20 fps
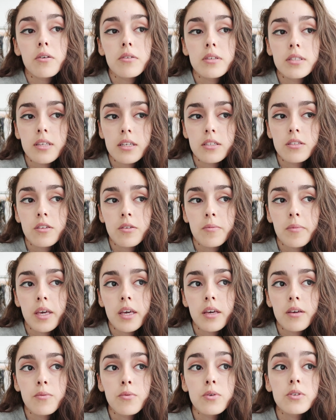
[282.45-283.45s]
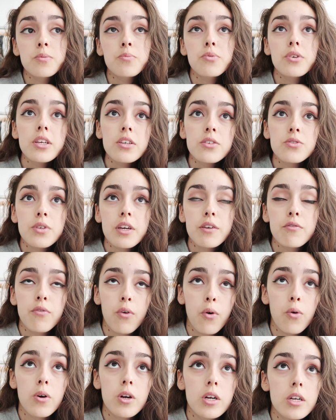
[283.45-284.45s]
was sent to me was pretty
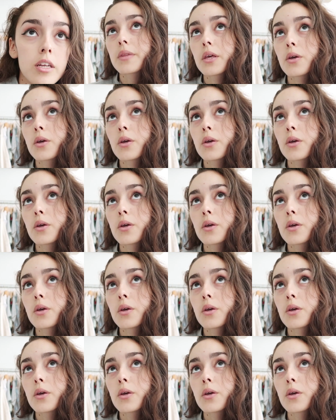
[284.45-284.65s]
straightforward.